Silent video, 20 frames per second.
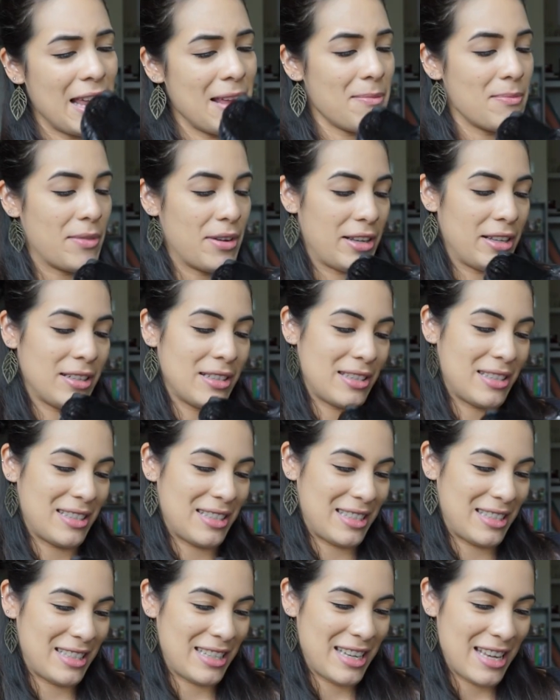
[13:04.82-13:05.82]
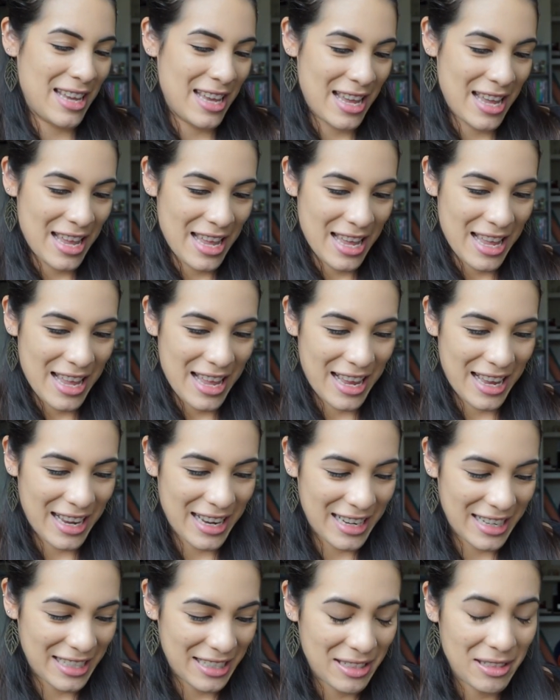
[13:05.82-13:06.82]
8 months
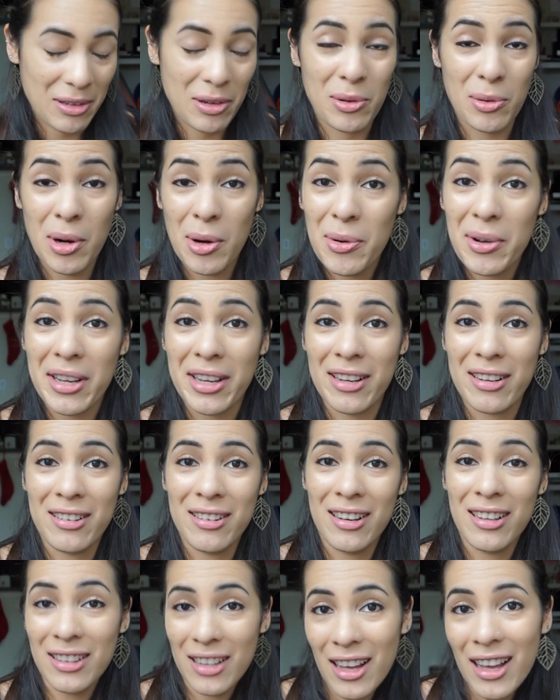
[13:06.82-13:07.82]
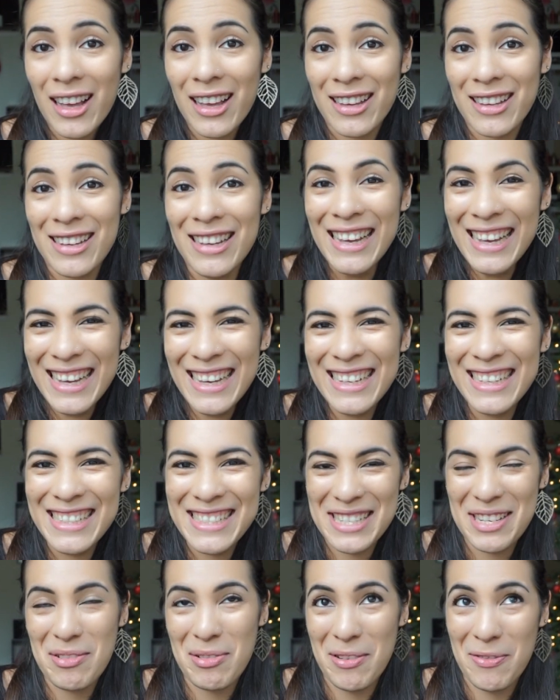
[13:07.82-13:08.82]
and growing a lot.
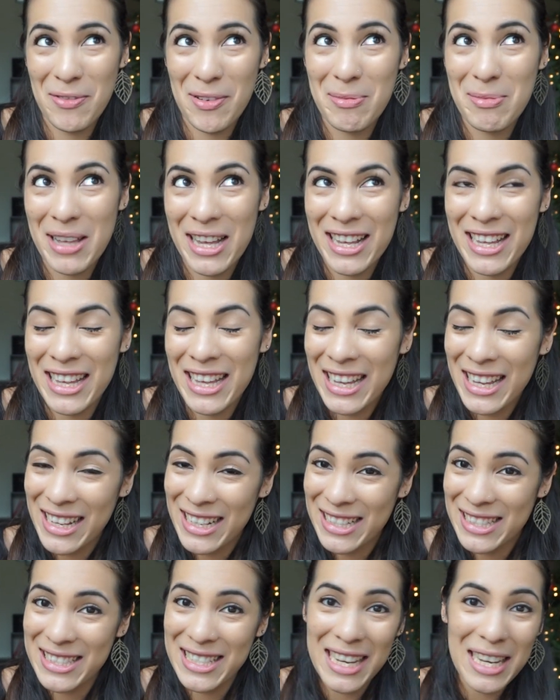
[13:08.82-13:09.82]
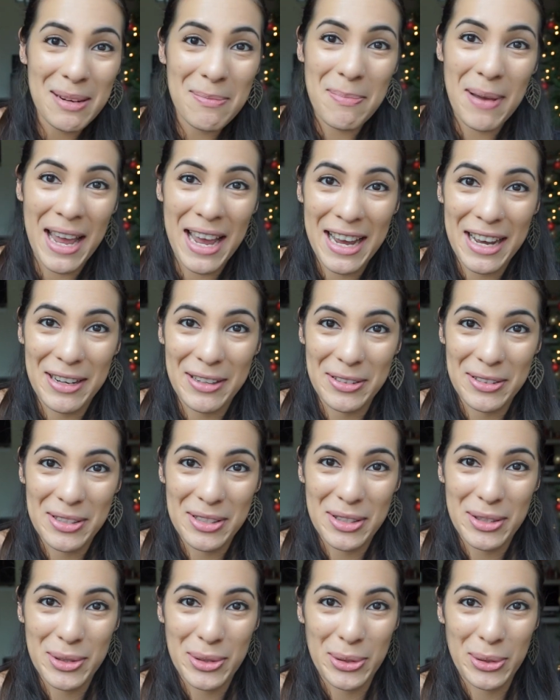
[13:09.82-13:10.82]
She went from like 10
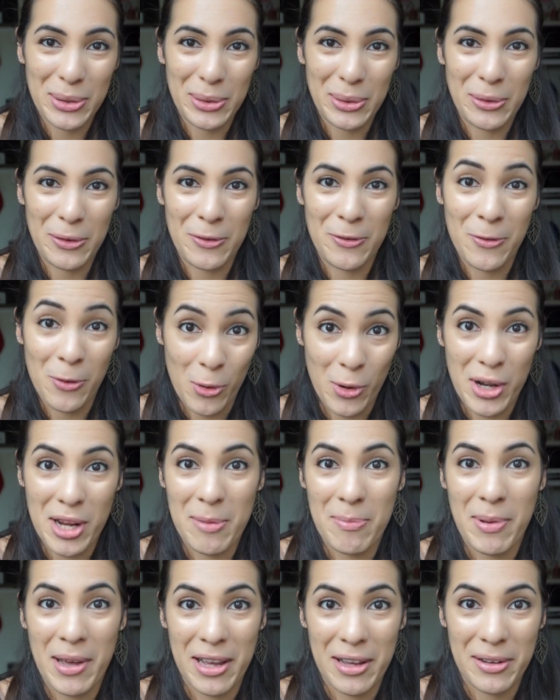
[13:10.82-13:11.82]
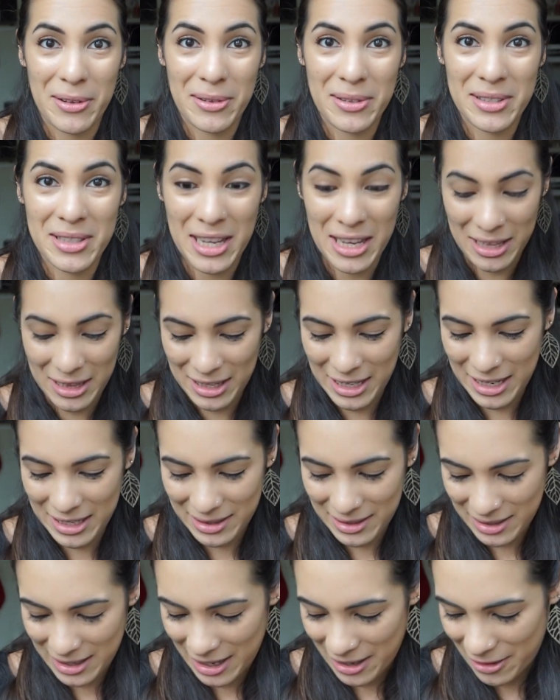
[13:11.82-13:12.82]
pounds to 40 pounds at
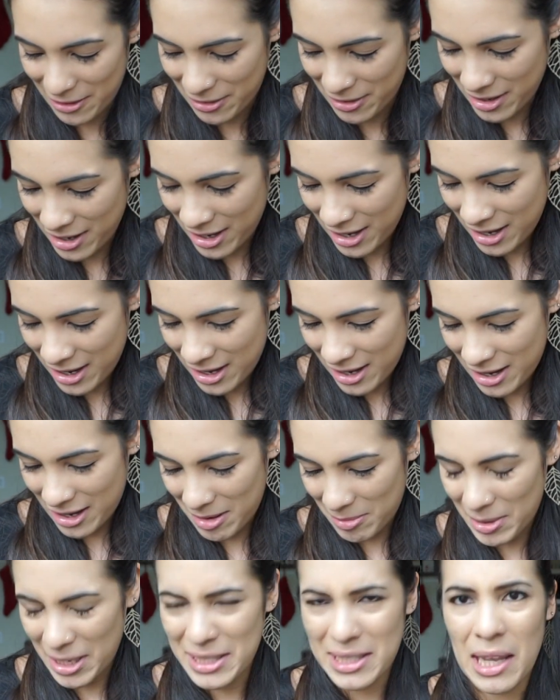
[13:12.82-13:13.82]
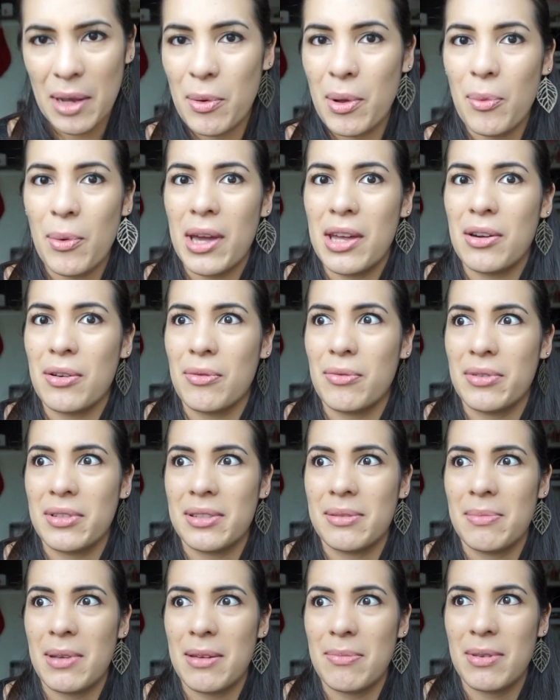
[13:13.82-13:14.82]
least now. Last time we weighed her
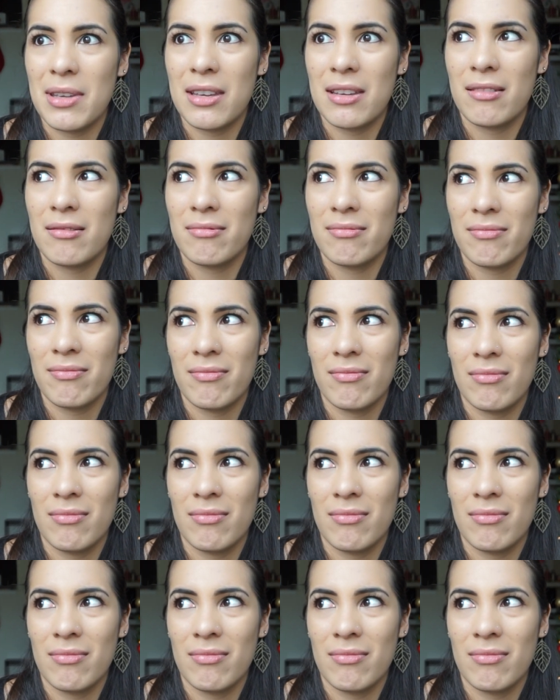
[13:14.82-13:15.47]
was maybe